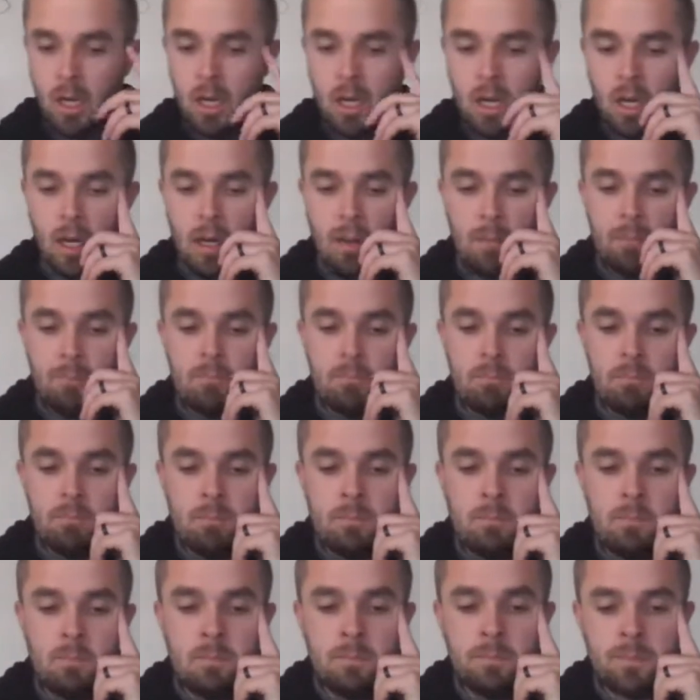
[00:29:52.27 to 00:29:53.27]

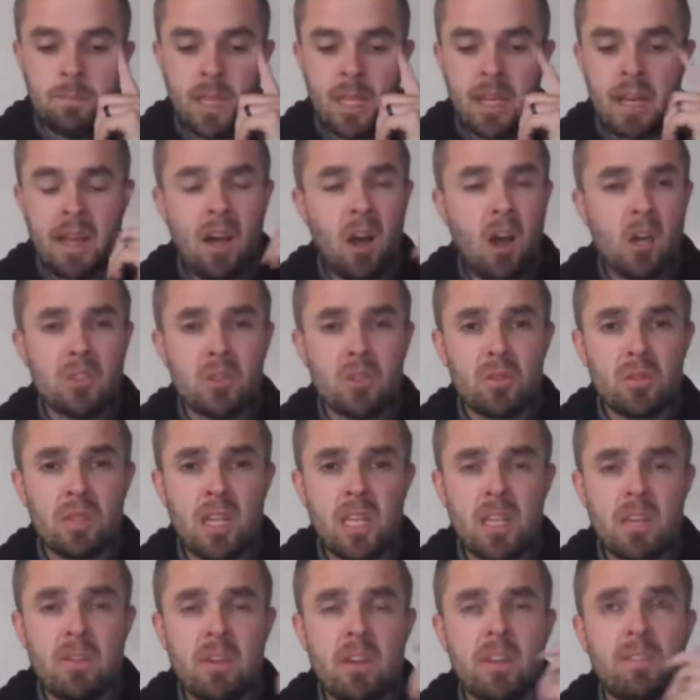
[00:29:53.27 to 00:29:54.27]
And I also
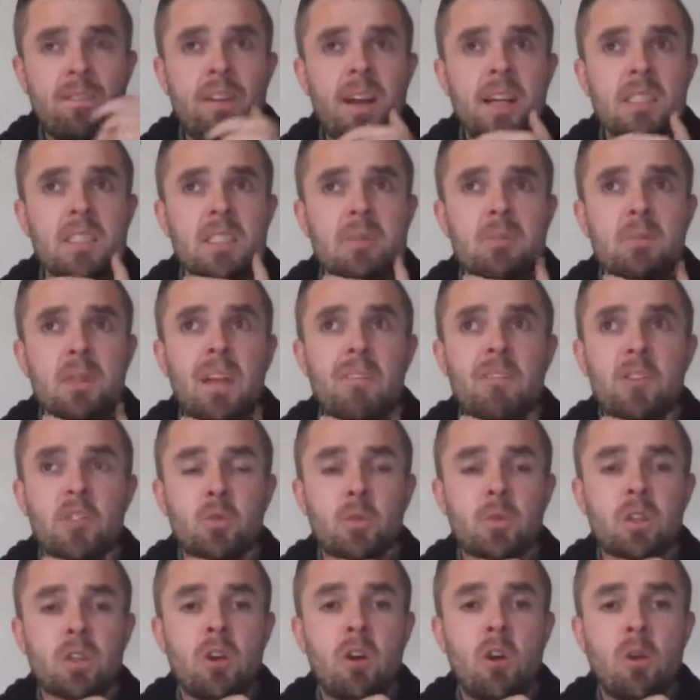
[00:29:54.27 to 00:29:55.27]
think you can find some
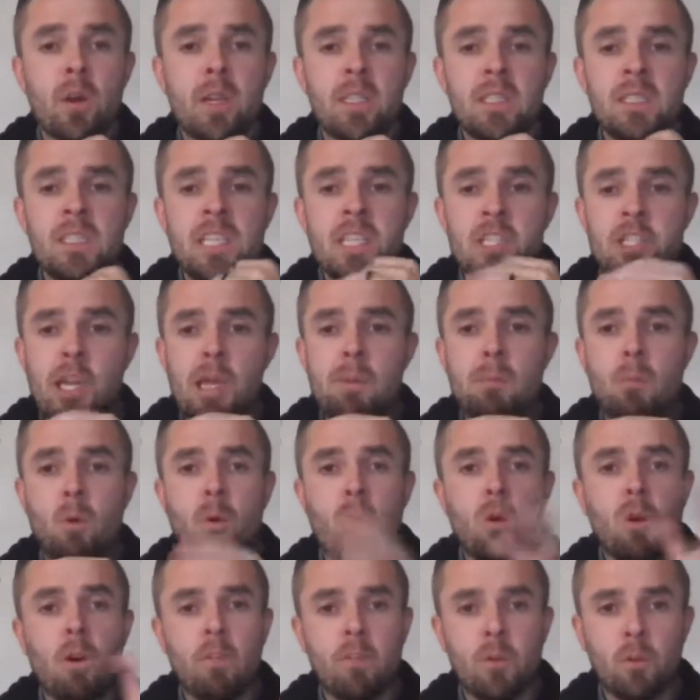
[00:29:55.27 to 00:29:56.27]
leverage with going DJ
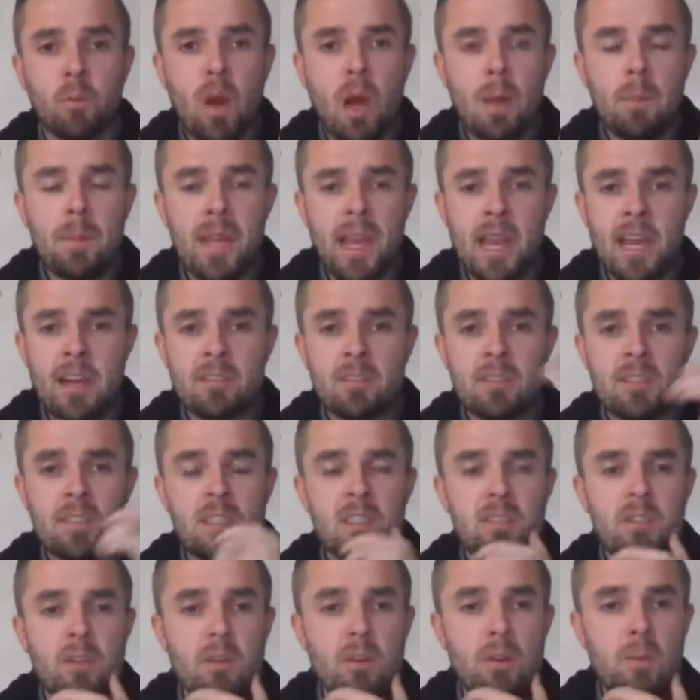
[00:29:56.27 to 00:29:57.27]
Moore over Robbie
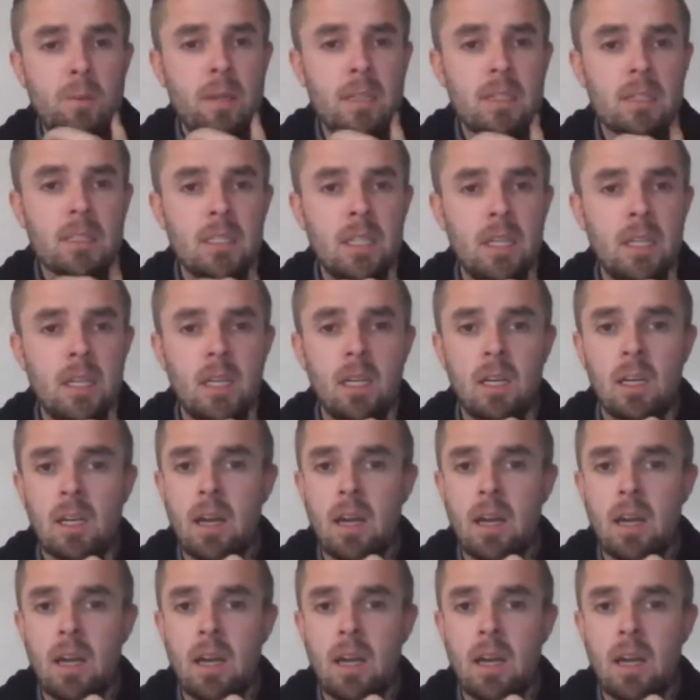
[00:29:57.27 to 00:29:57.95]
Anderson in tournaments.